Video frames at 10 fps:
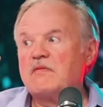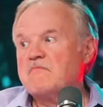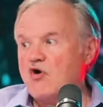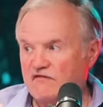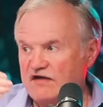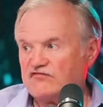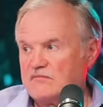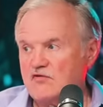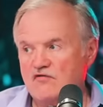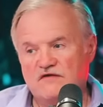movie
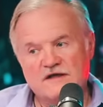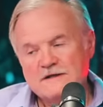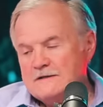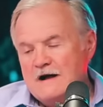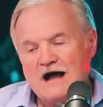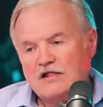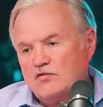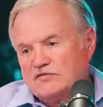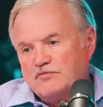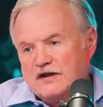after movie,
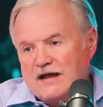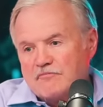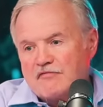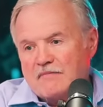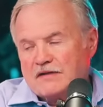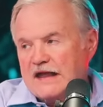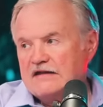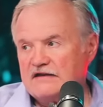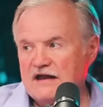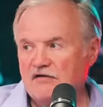Hollywood's putting out
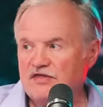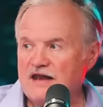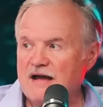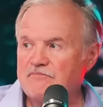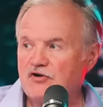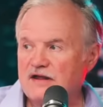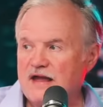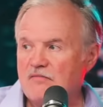propaganda now. Yeah. They're not putting